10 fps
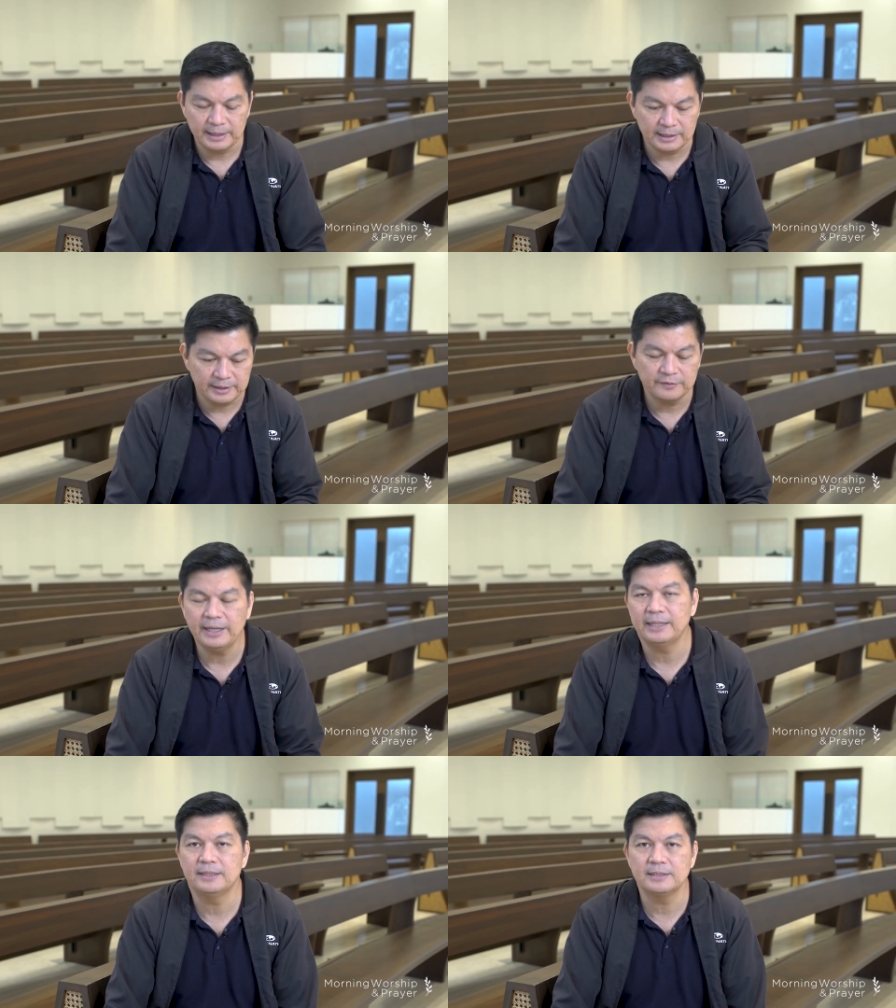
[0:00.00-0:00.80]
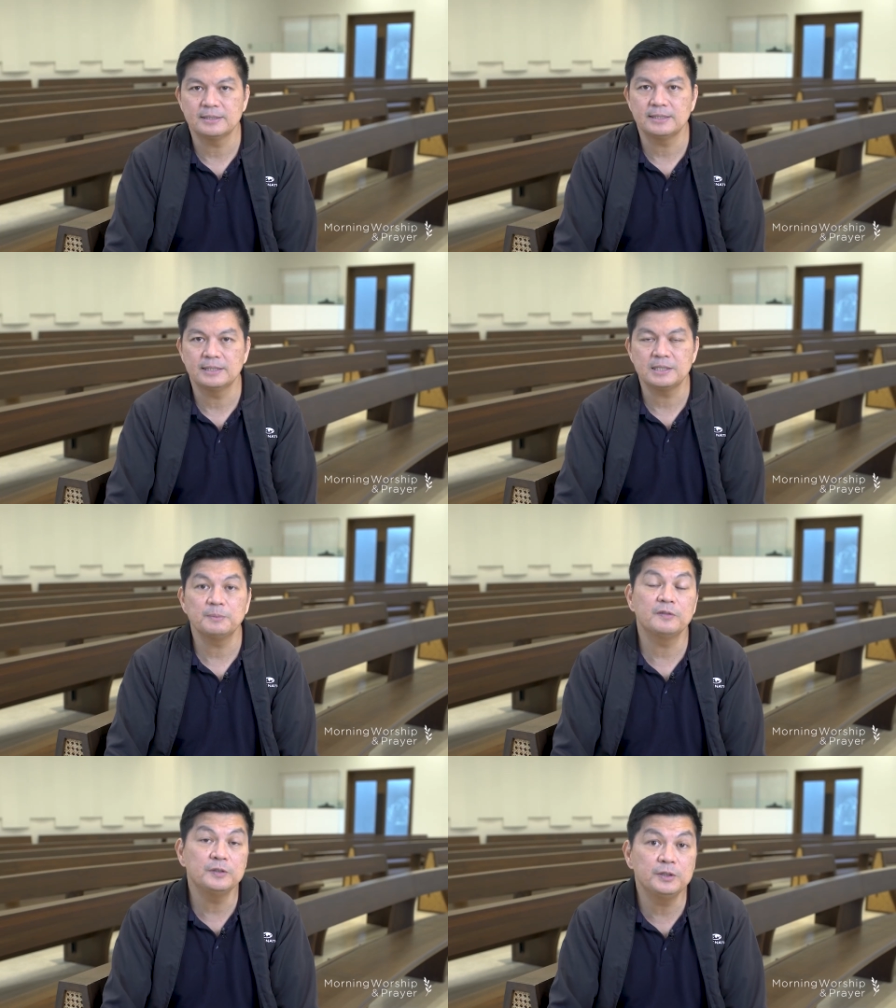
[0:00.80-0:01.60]
it'll give guidance. And
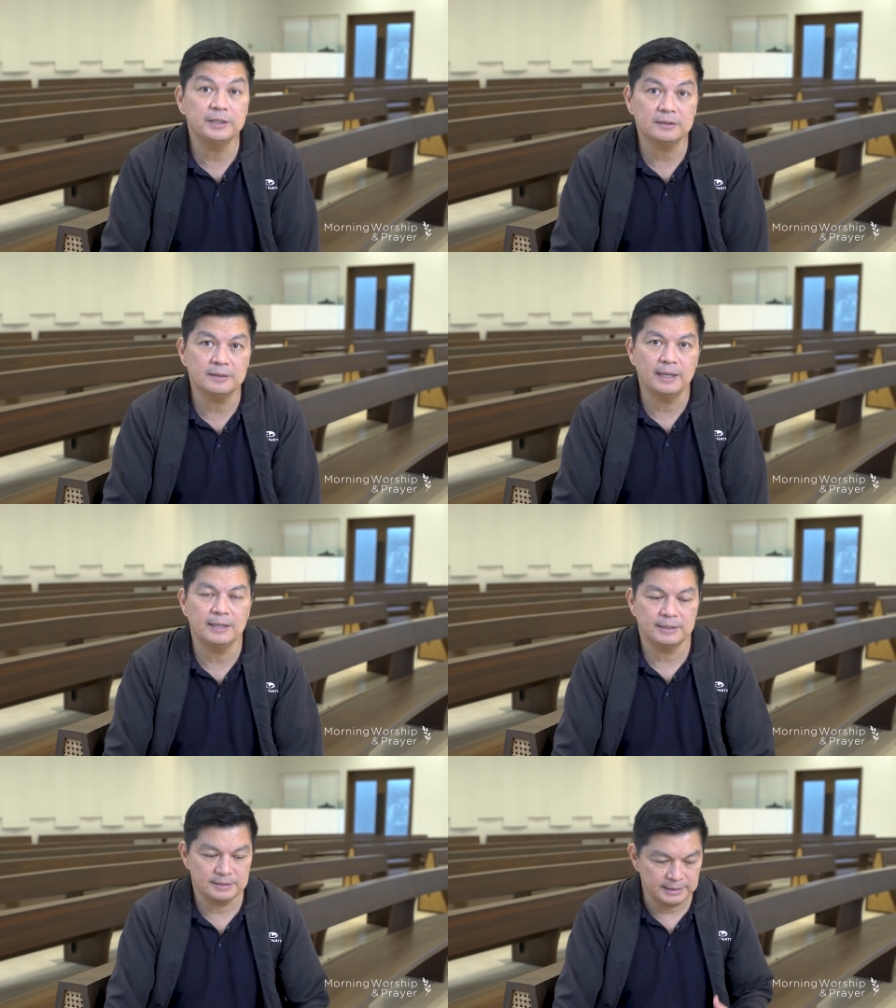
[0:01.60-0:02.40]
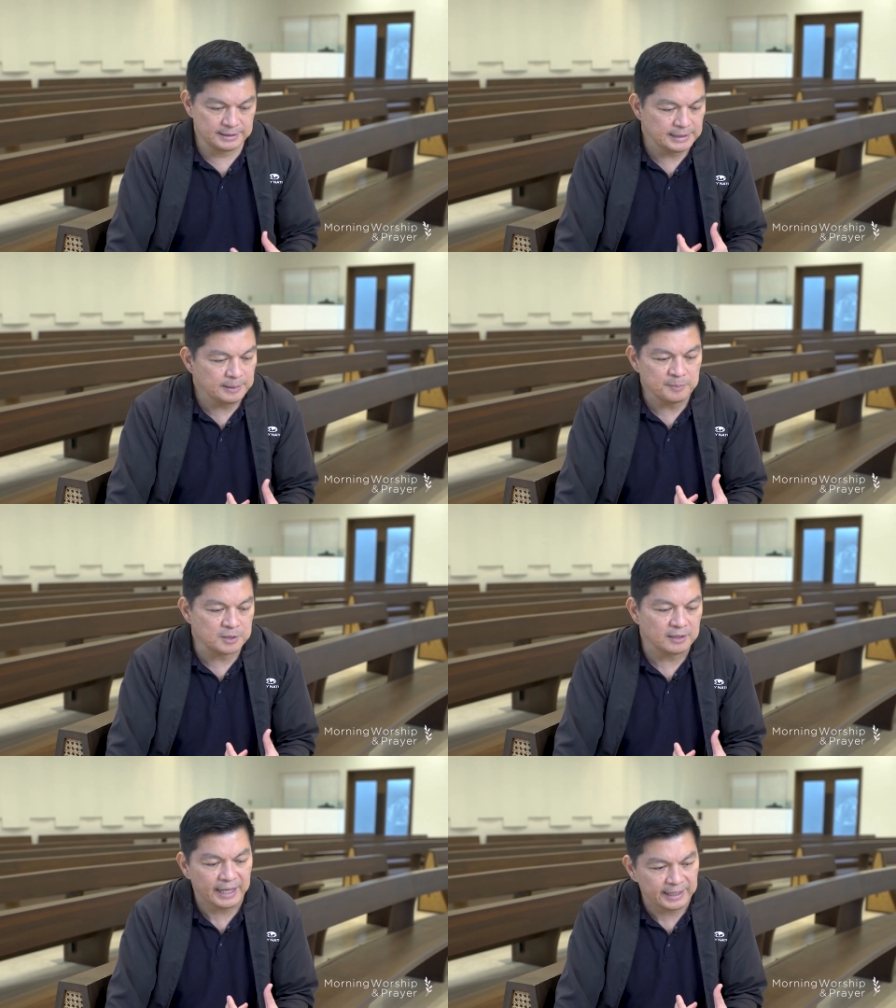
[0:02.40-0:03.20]
some of you here today, it's, it
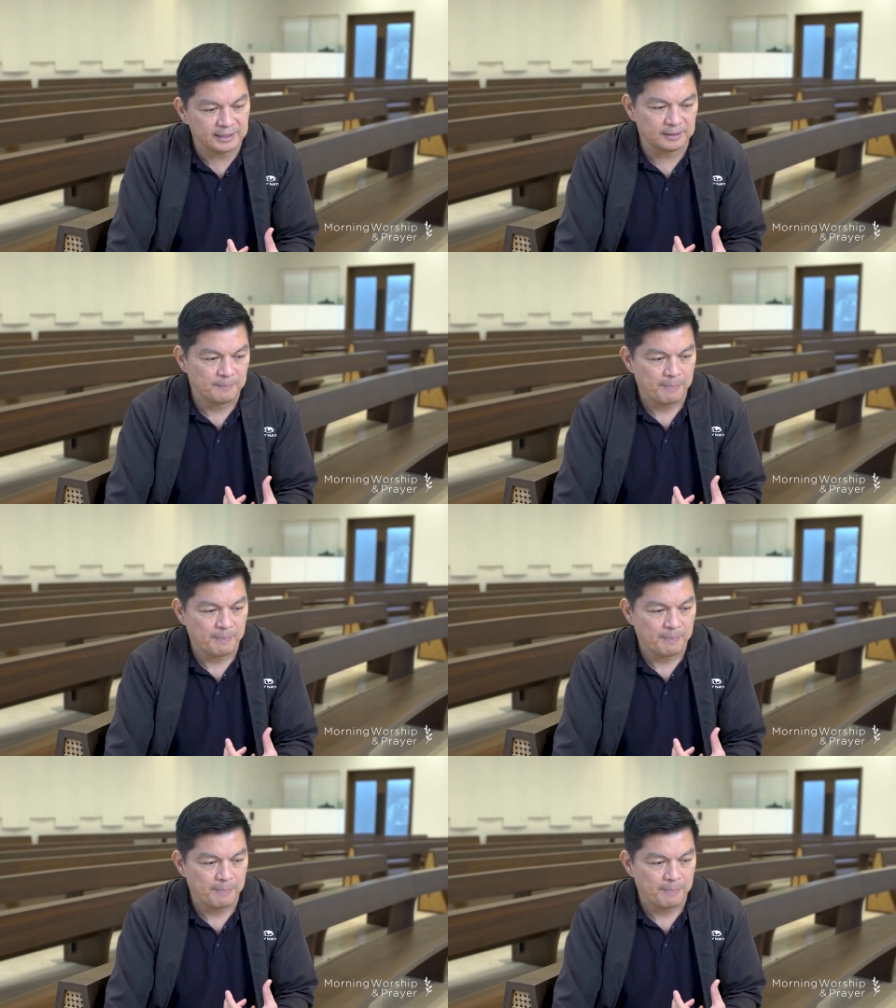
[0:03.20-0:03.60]
seems like